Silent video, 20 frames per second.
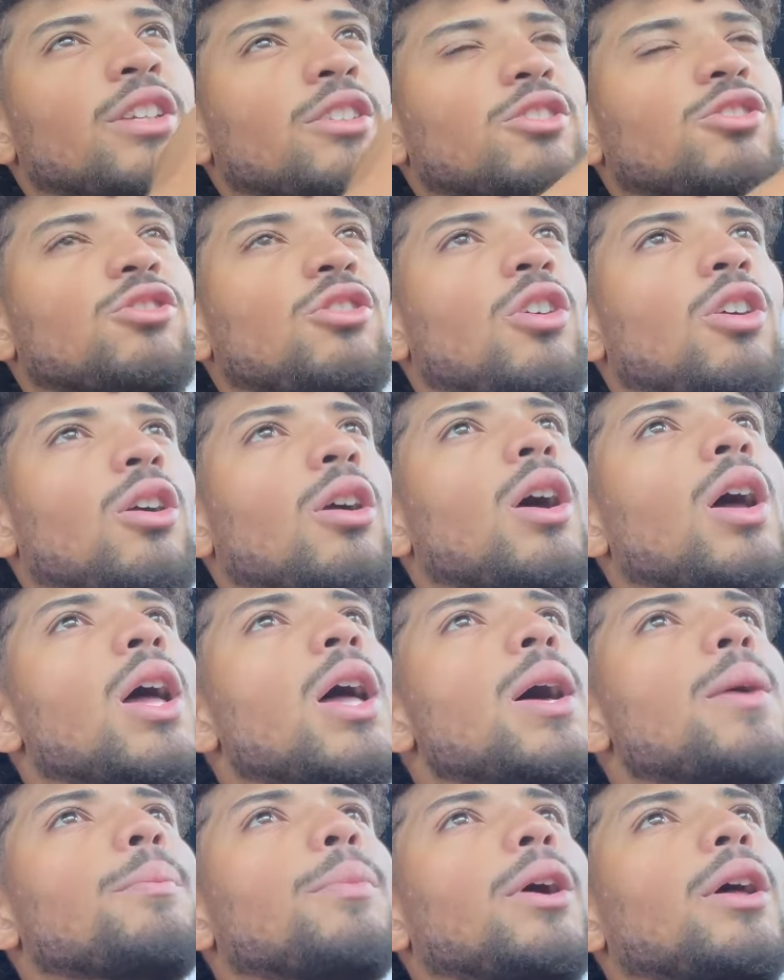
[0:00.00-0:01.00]
strong.
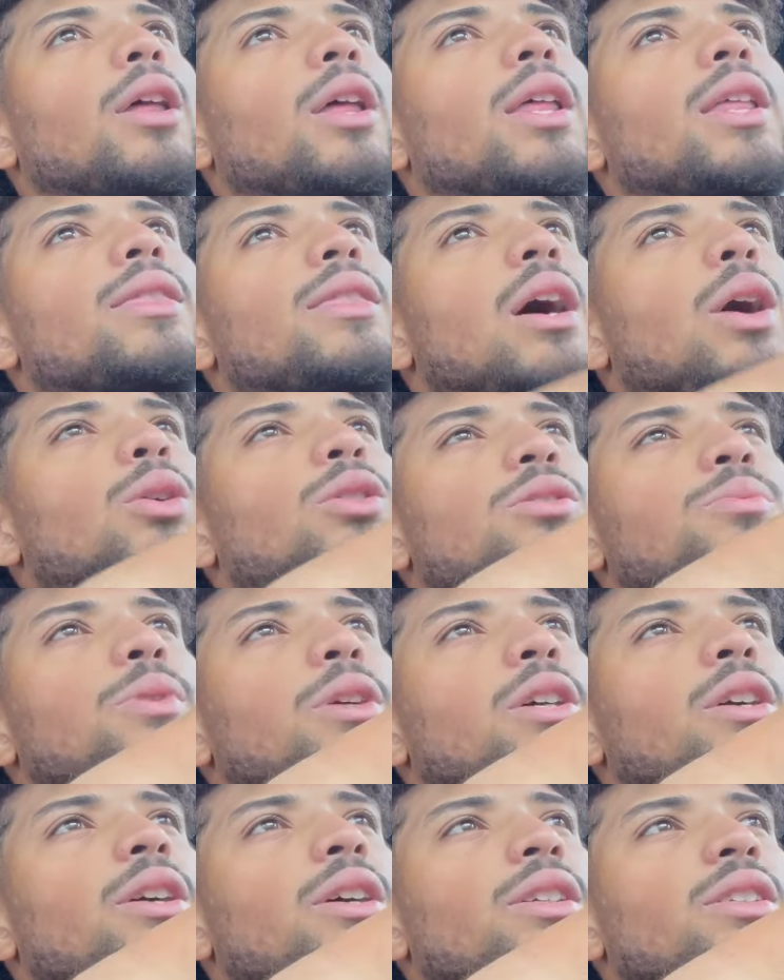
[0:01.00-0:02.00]
But that was
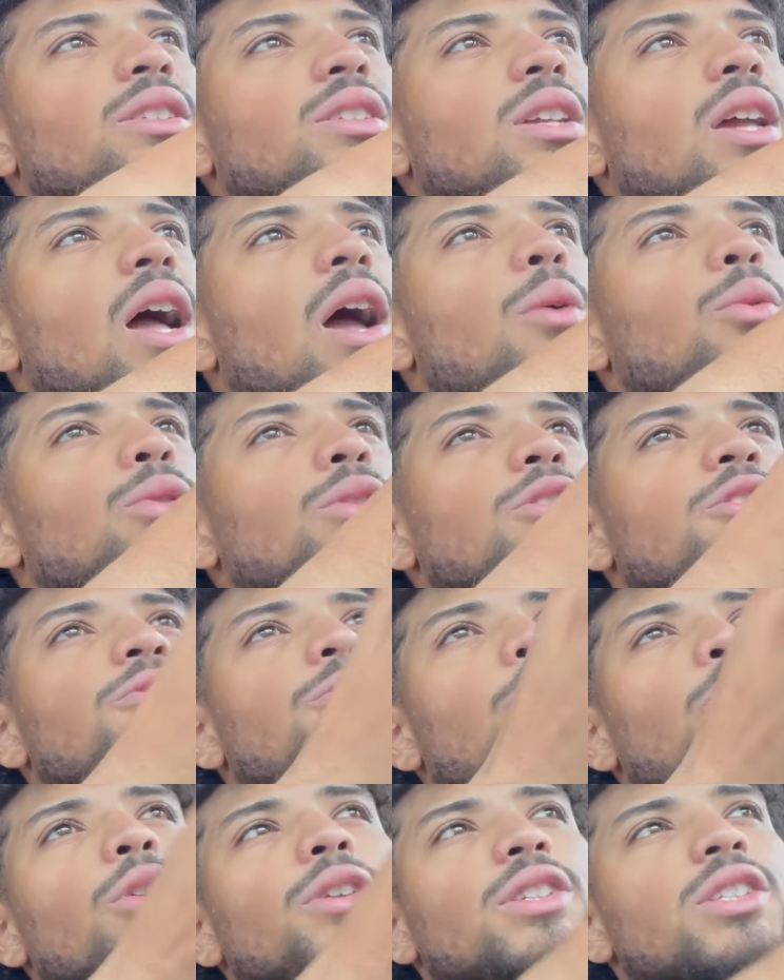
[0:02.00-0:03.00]
because I was
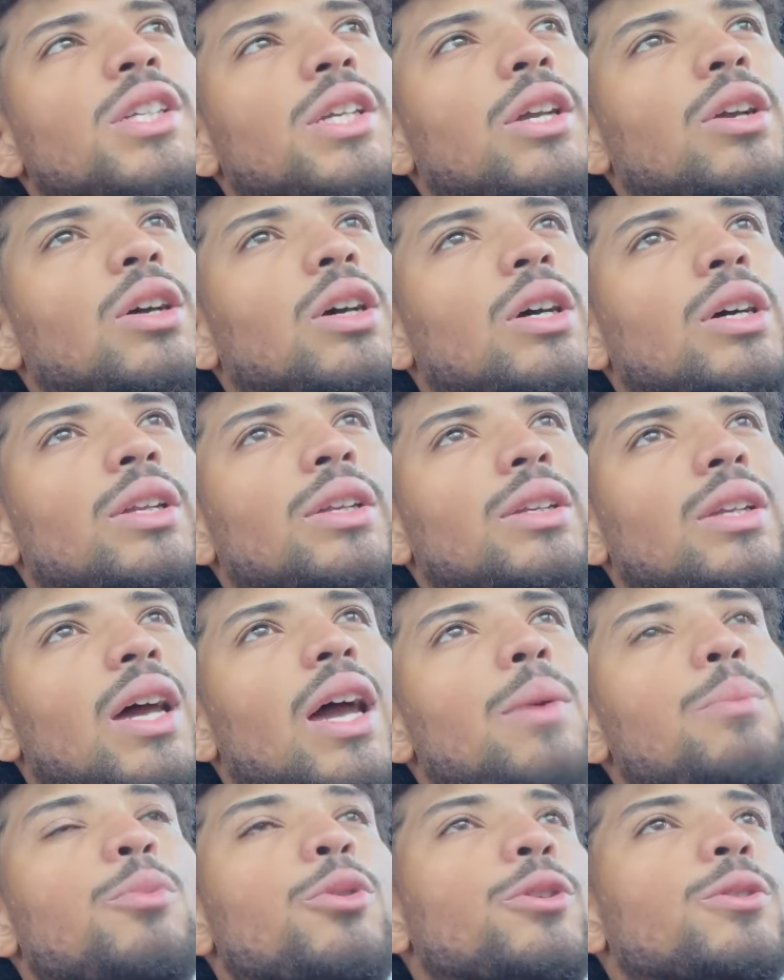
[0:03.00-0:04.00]
focusing on
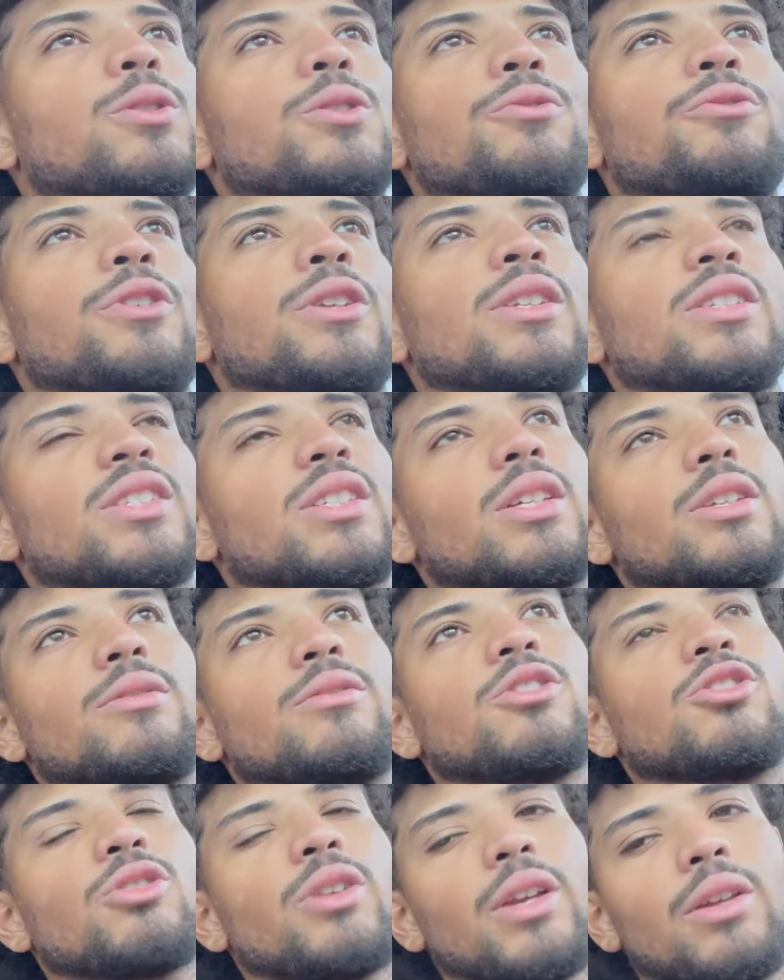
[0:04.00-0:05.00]
hypertrophy instead of
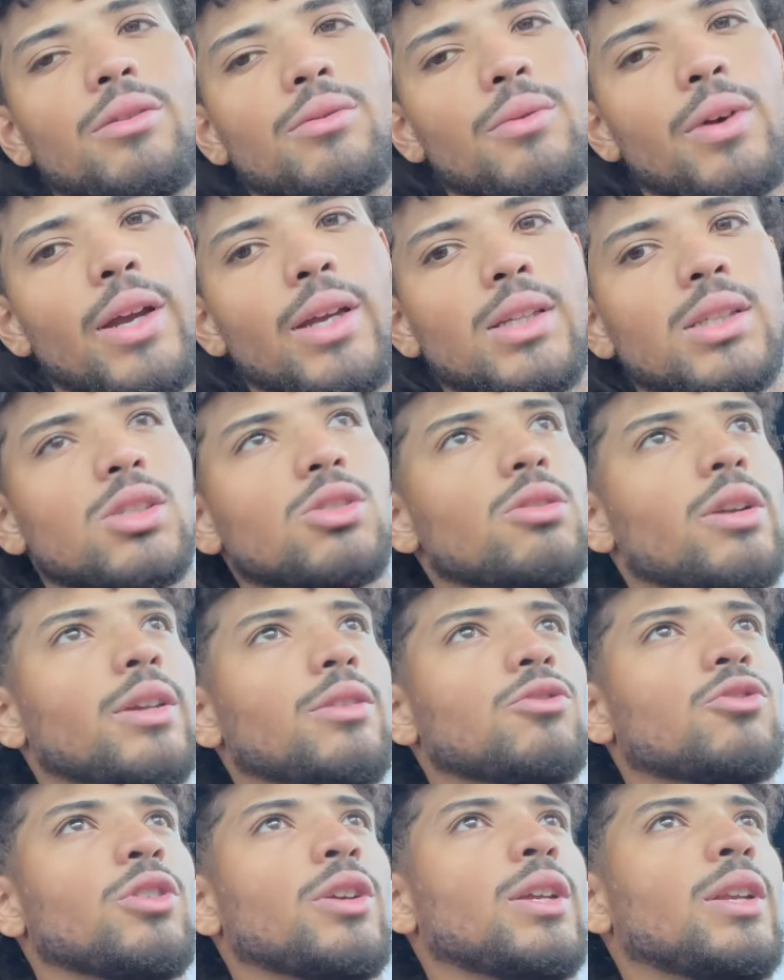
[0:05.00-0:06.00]
strength, right?
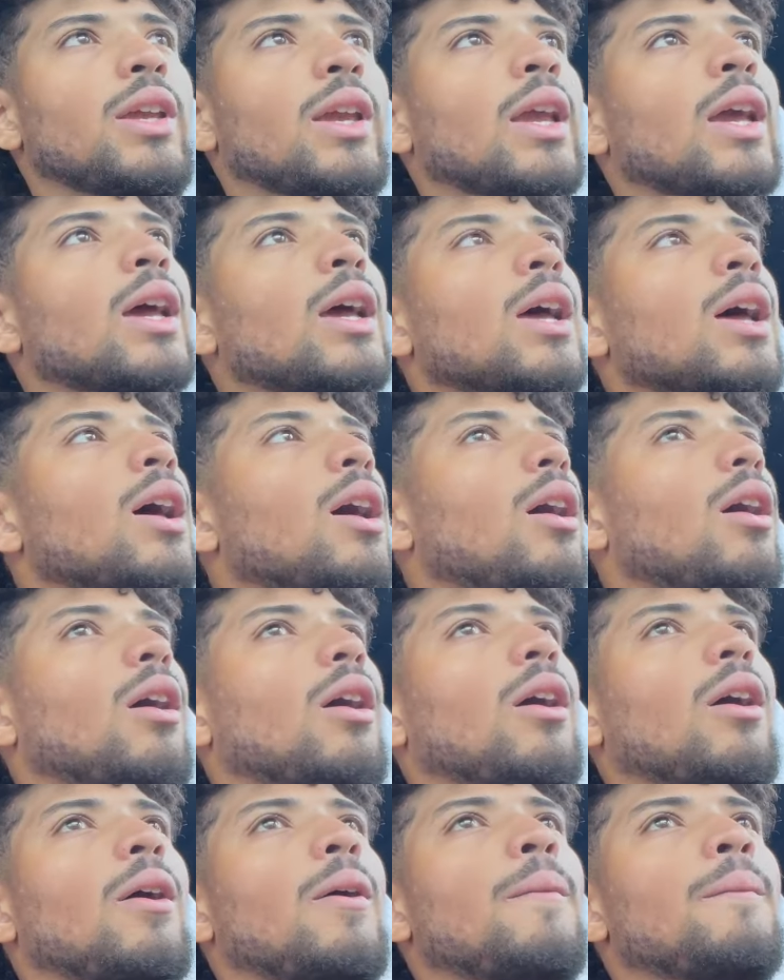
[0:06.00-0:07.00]
Strength training.
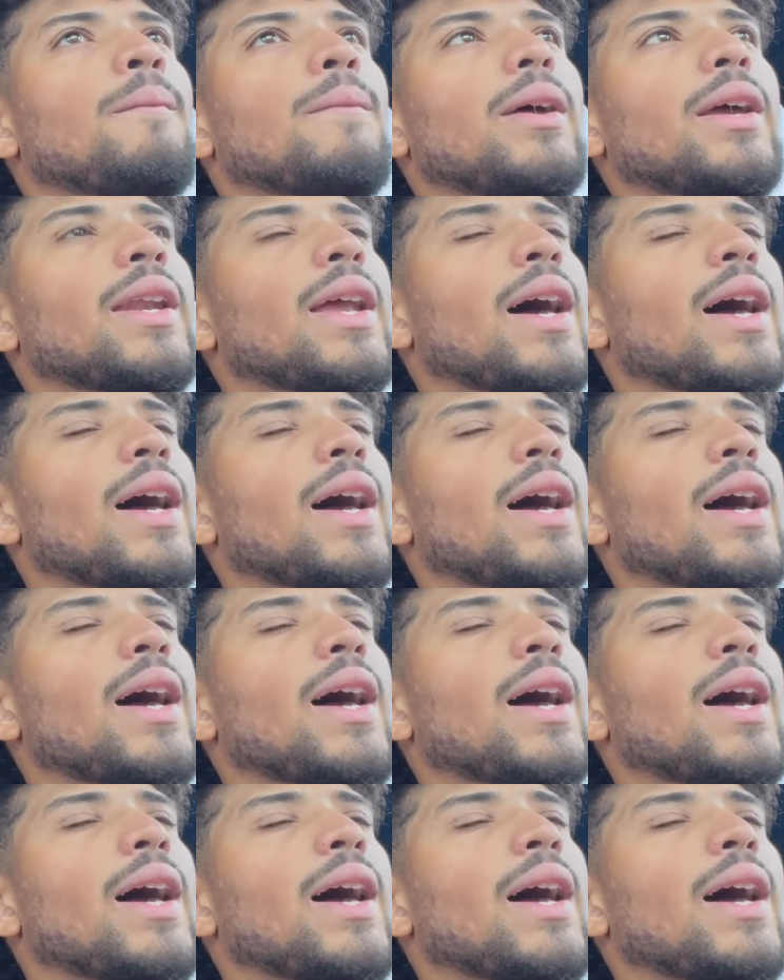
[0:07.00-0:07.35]
And I